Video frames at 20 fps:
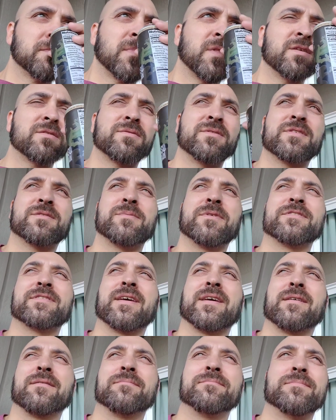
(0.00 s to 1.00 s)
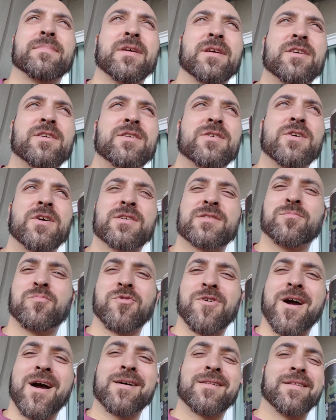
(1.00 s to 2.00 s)
This one smells like cooked
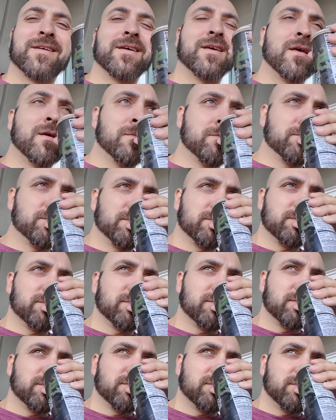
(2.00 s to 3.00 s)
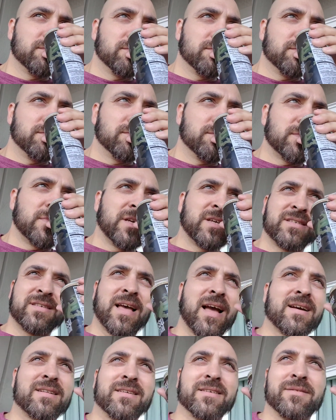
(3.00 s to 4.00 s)
broccoli.
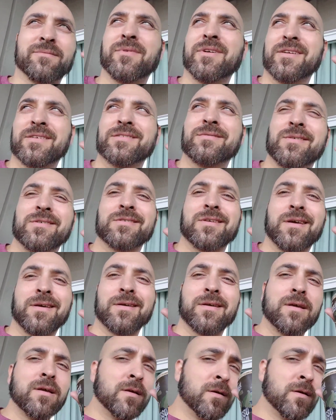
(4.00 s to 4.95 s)
Exactly what it smells like.